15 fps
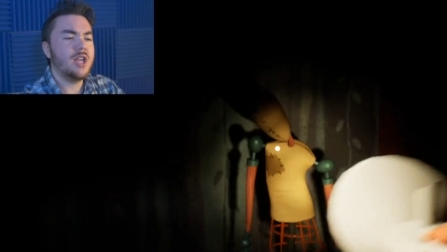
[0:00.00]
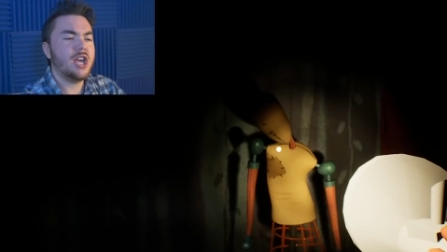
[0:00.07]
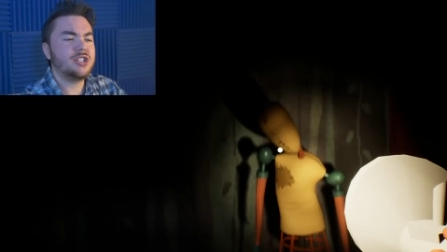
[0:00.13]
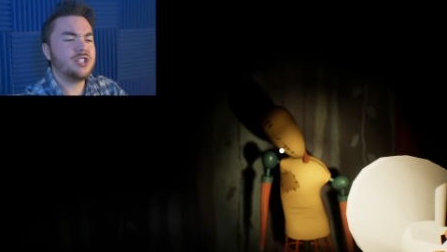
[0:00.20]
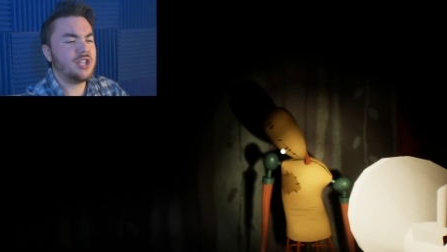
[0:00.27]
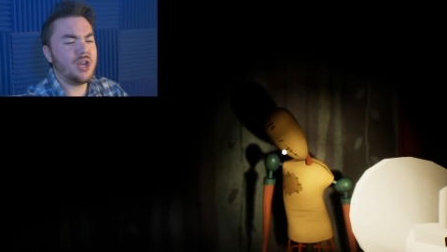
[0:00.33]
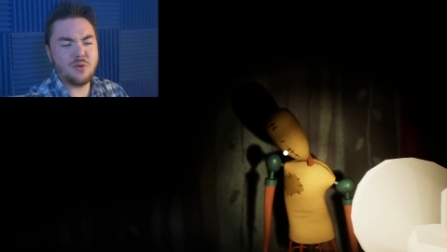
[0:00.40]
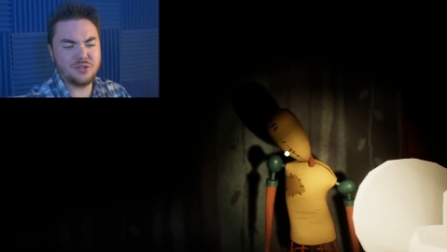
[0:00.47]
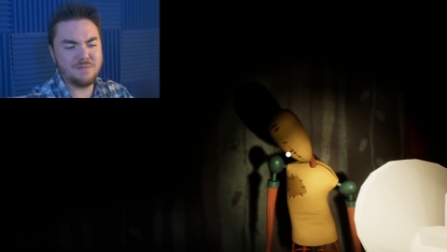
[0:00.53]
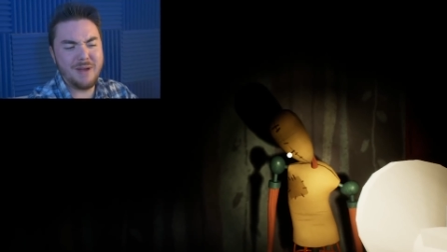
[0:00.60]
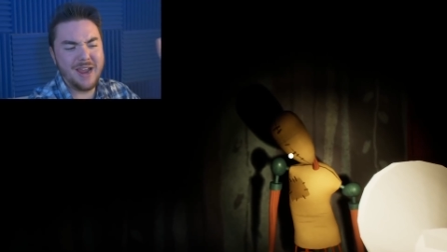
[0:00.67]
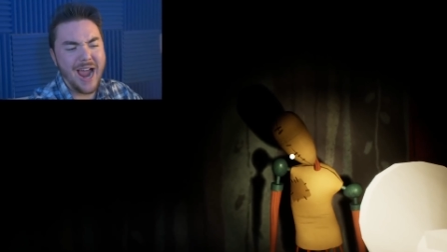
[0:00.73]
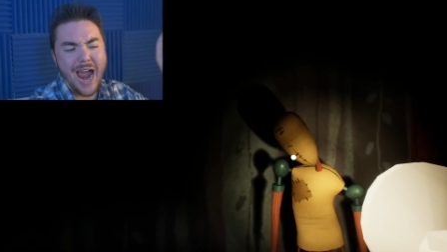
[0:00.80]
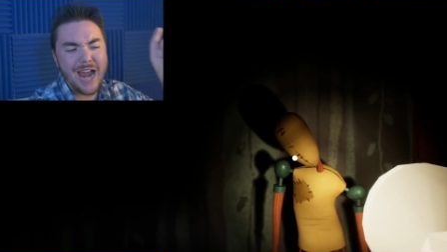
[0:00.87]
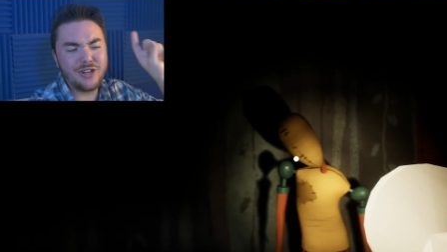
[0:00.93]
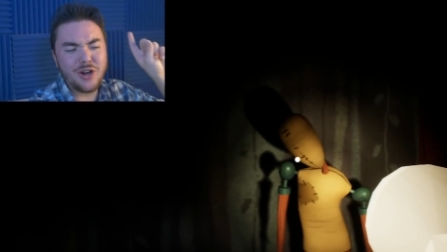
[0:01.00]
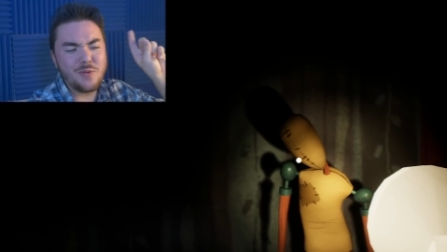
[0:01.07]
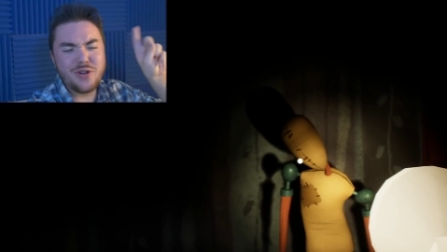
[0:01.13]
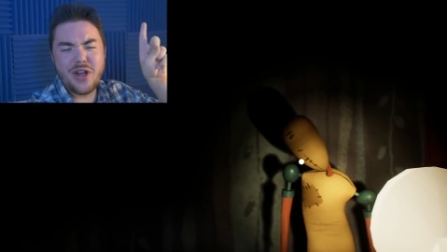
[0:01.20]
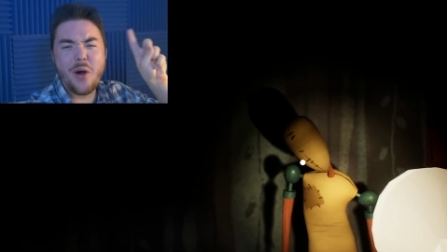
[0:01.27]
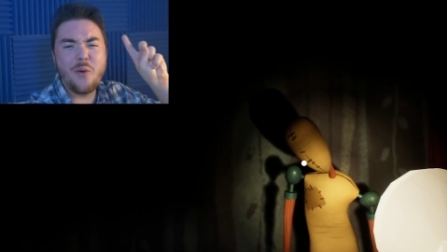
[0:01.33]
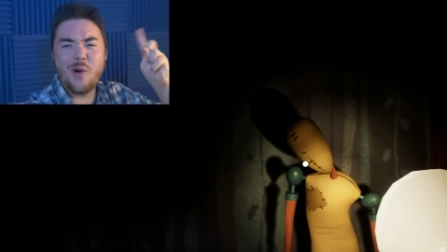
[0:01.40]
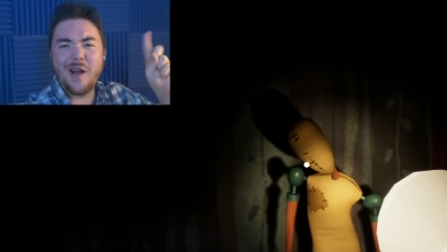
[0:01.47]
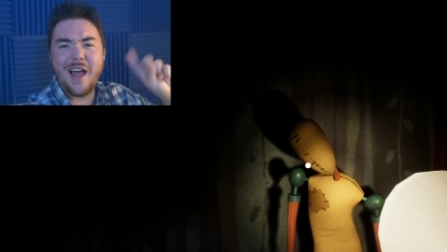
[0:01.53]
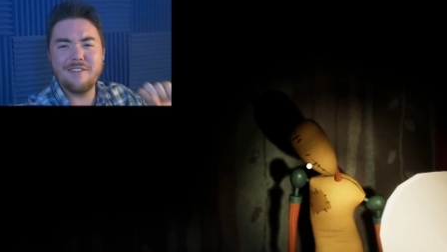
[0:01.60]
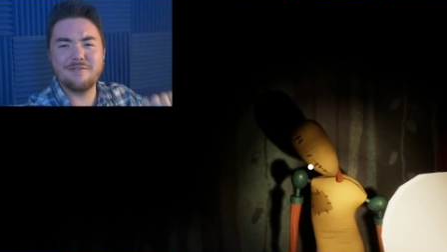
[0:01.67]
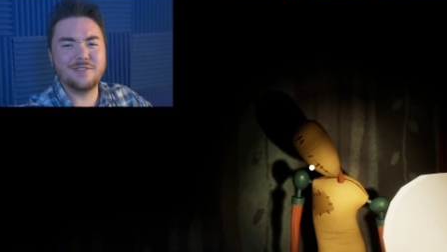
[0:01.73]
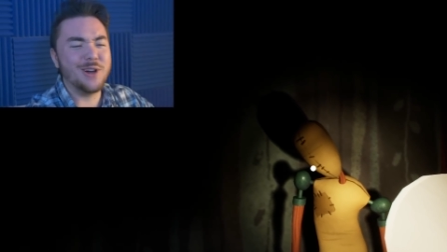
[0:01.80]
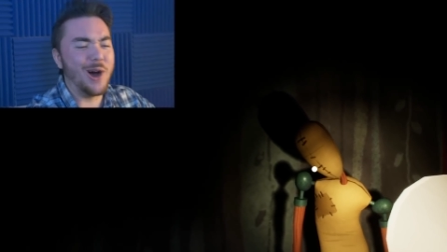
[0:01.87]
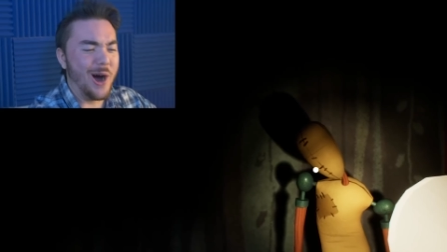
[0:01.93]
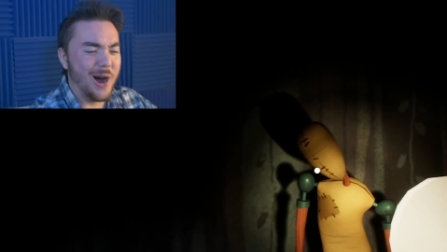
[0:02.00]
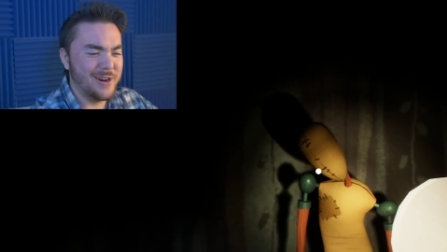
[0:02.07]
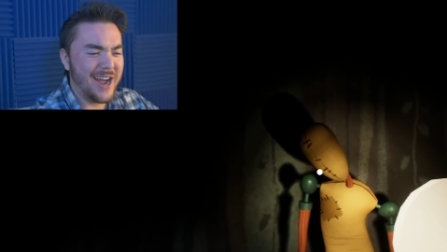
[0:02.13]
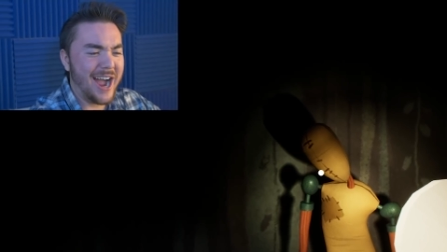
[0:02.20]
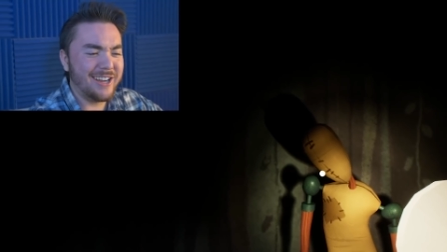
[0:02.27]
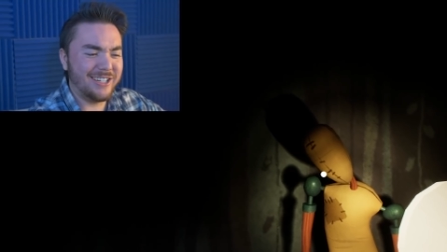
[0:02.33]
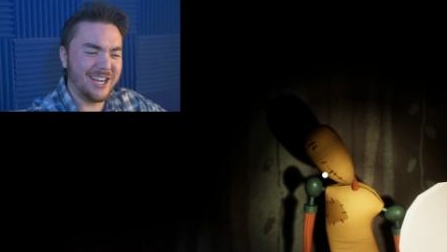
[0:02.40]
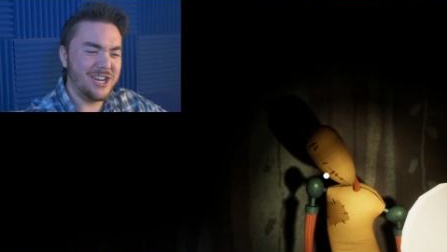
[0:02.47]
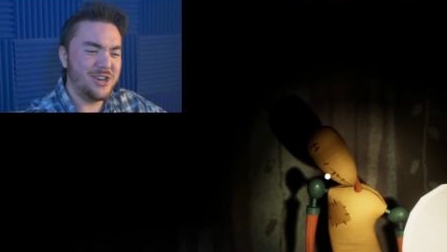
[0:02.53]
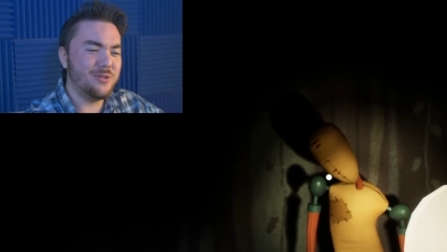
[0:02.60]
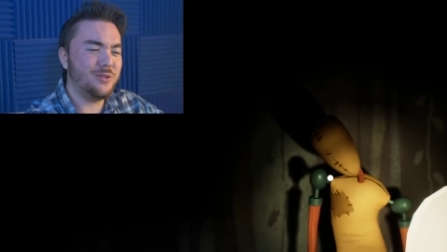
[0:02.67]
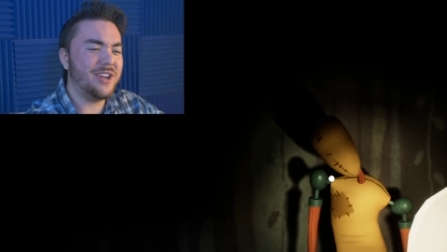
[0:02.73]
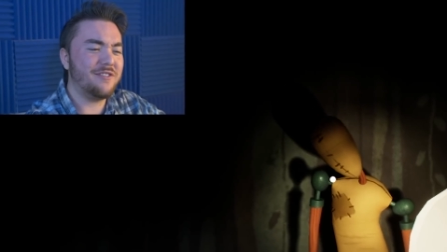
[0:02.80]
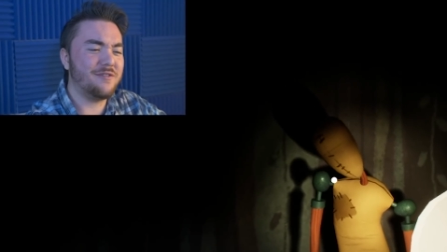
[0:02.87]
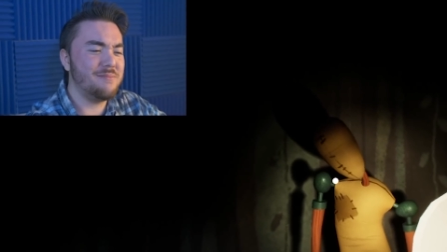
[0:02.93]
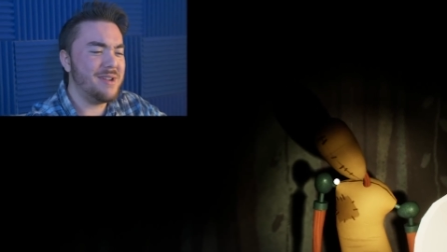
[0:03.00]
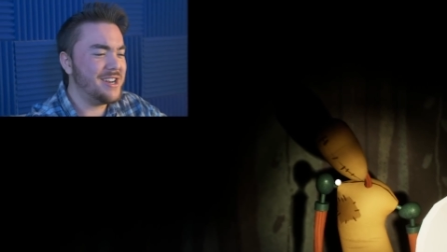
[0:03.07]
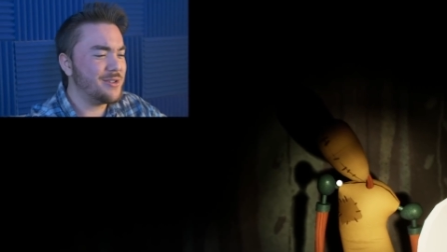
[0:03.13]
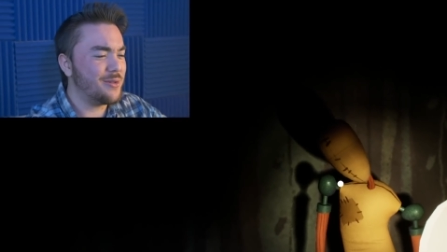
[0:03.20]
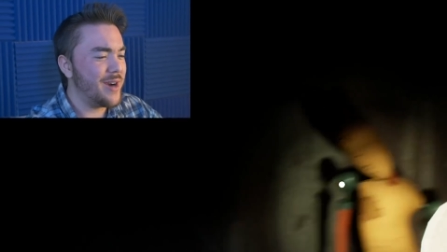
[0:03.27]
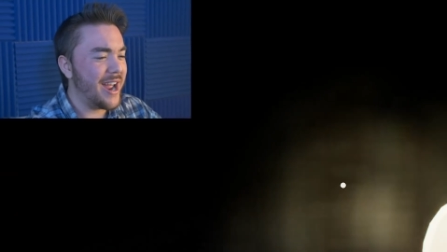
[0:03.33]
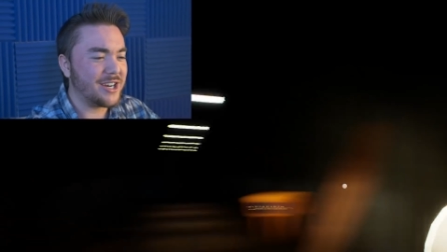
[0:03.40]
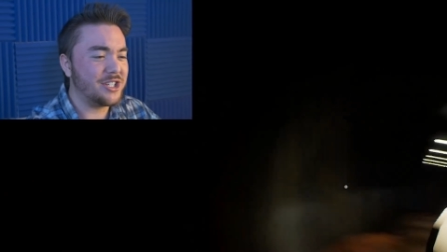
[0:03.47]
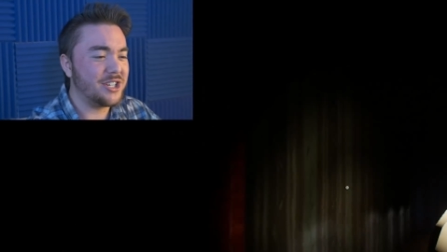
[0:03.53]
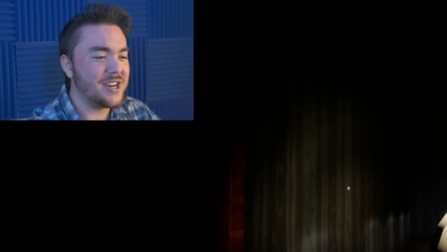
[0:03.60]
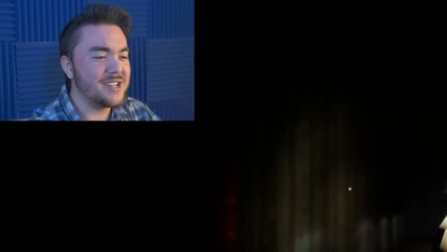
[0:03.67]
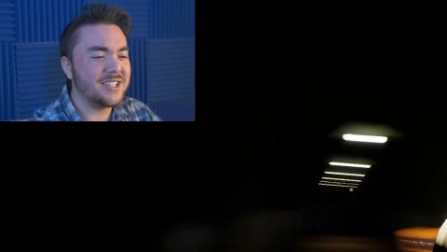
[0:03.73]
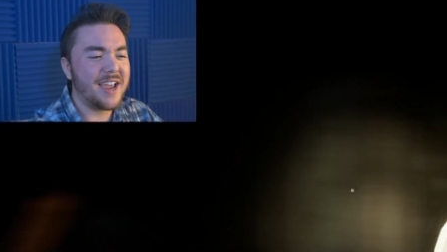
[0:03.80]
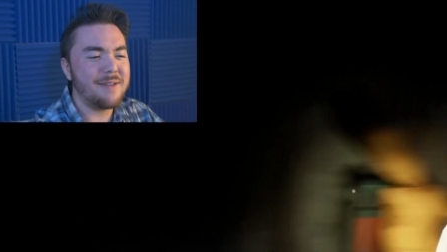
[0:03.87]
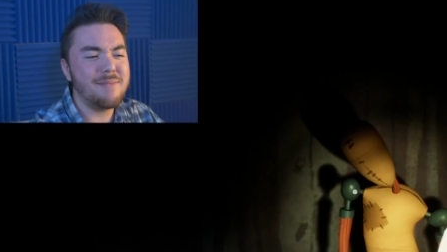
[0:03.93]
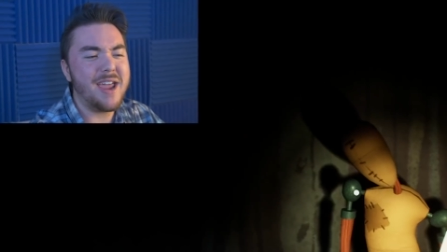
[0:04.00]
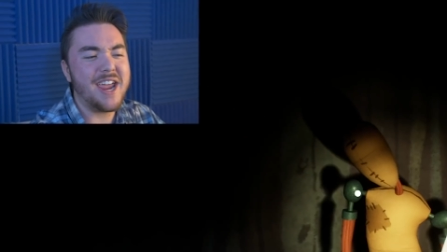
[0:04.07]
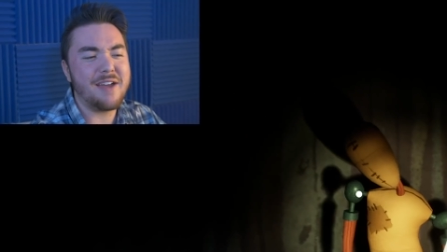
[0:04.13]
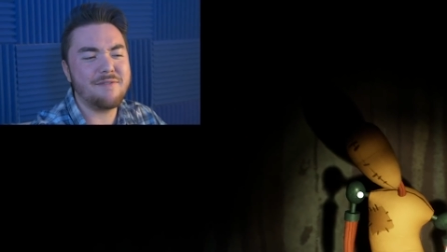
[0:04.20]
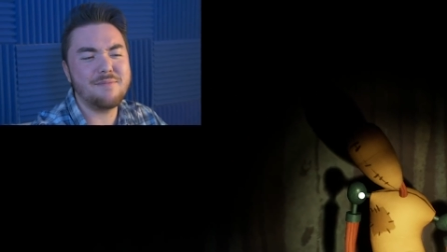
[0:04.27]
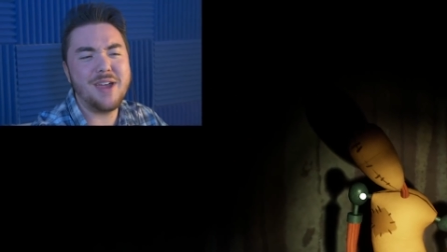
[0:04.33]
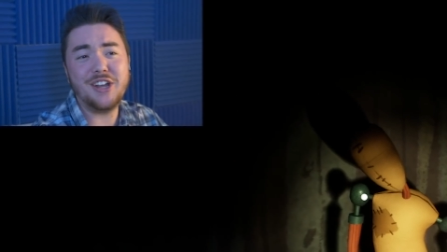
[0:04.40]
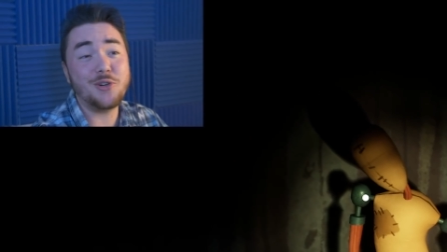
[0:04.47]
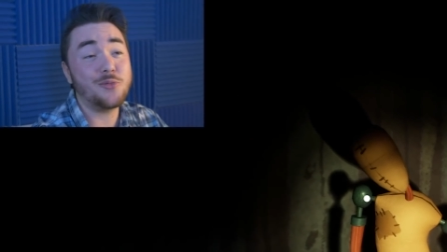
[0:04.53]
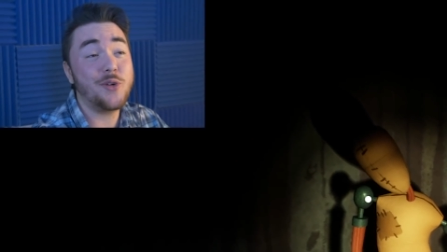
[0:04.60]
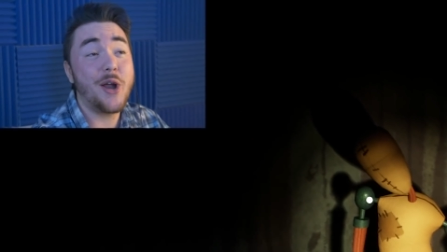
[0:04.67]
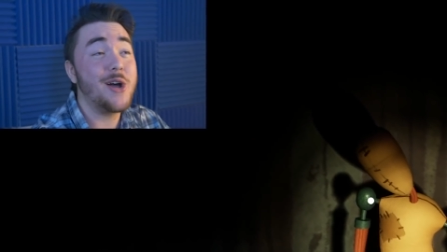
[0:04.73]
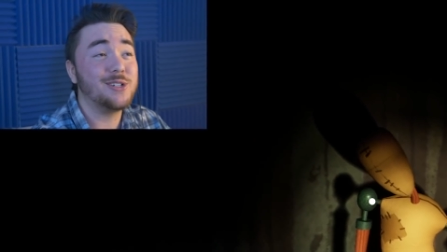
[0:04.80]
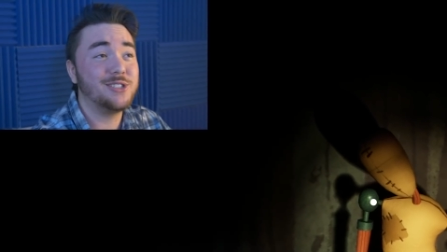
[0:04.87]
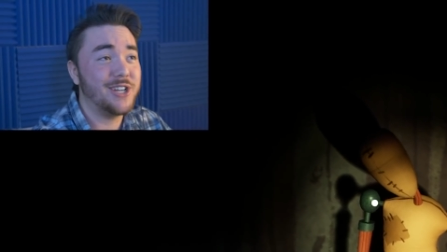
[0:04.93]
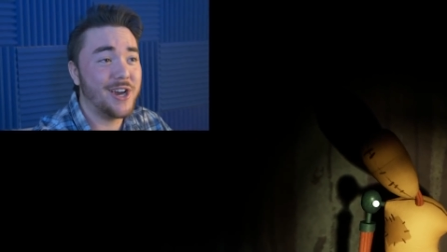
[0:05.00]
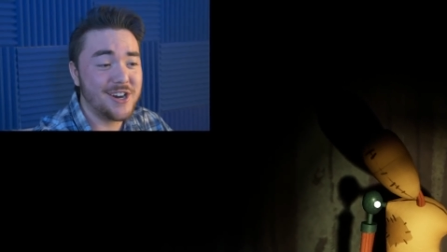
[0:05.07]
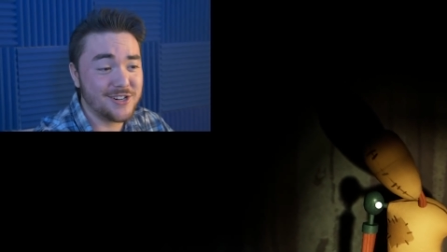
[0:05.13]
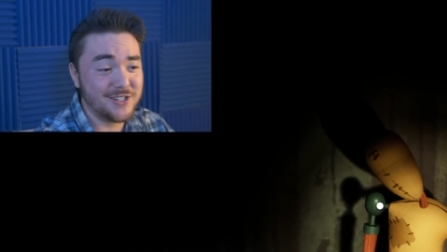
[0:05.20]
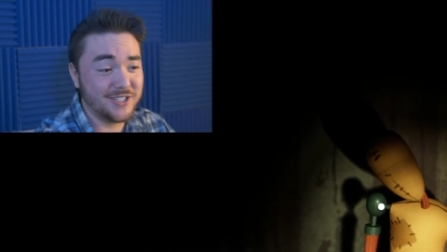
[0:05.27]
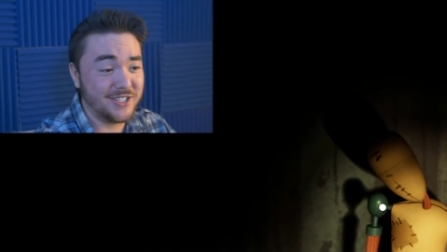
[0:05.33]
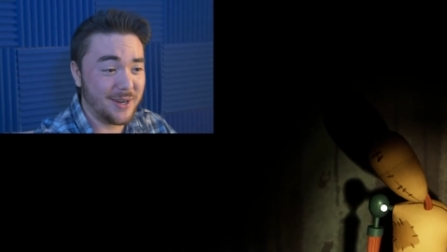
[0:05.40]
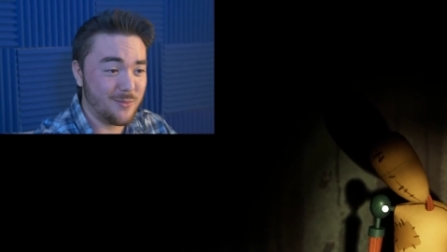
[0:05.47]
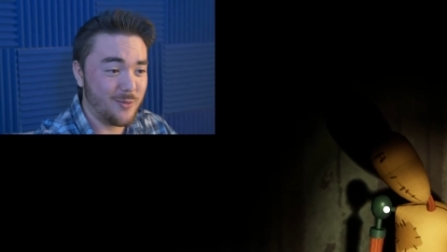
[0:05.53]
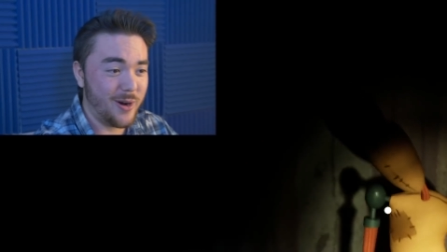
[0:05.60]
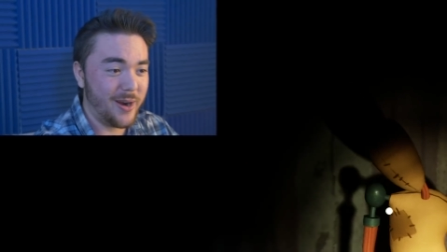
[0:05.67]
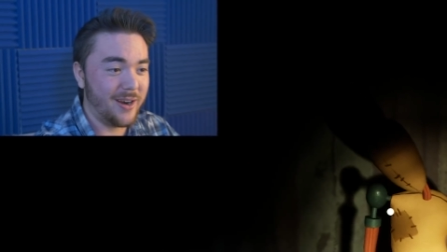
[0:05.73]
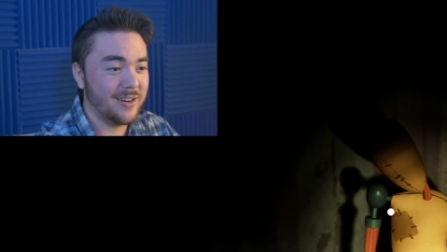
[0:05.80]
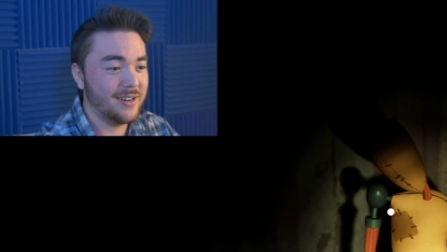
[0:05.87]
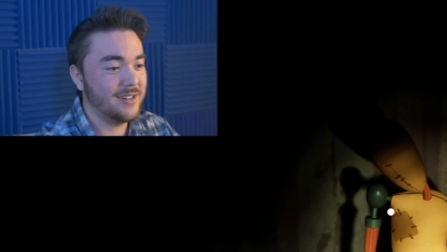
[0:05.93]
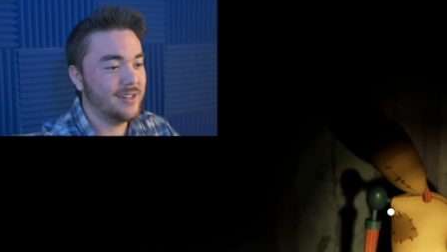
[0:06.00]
Excuse me, I don't know where I've gone. I, can you give me directions? I may have made a wrong turn somewhere.